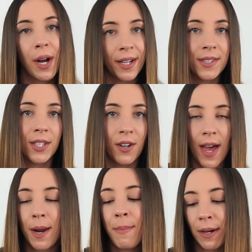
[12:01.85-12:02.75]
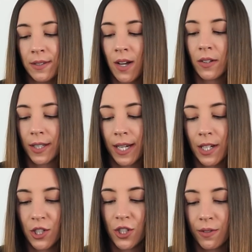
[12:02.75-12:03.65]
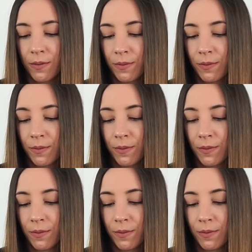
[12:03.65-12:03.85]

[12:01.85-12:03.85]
I consider that about $1 each.